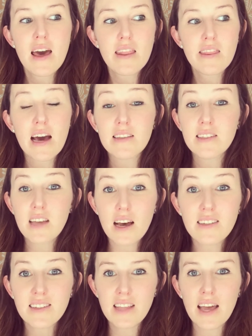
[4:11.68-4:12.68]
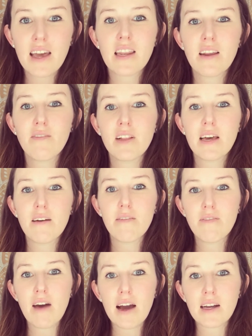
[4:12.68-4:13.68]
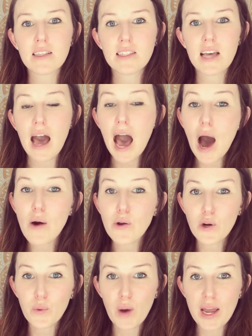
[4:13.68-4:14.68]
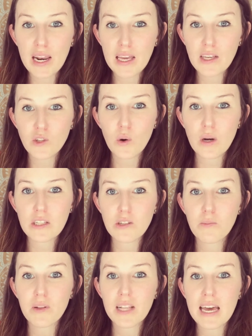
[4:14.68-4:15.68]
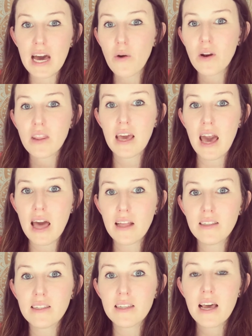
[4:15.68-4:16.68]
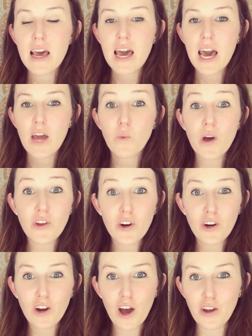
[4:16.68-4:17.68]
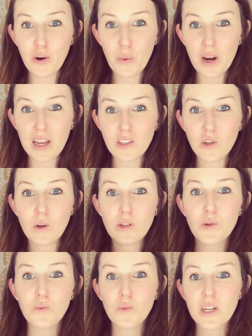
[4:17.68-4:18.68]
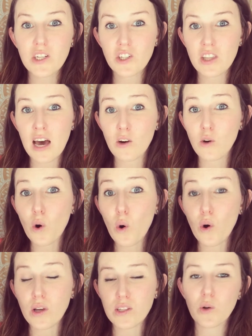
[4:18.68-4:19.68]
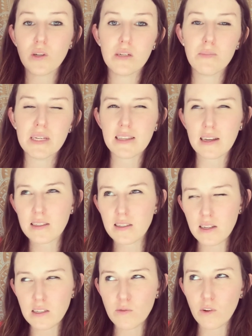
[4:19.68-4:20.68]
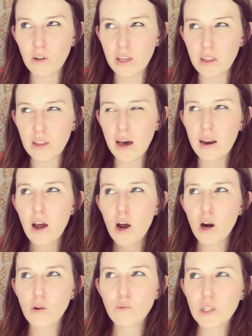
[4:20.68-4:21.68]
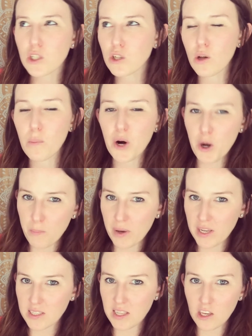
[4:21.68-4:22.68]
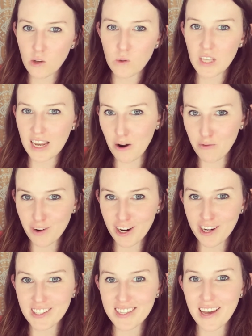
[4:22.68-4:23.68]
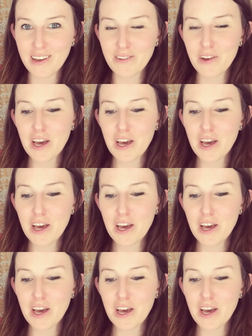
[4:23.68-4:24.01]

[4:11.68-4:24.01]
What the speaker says: that does negatively affect how your wedding is going to play out in the end and whether or not your wedding is going to reach that goal, is going to be successful in that original purpose that you set out for yourself.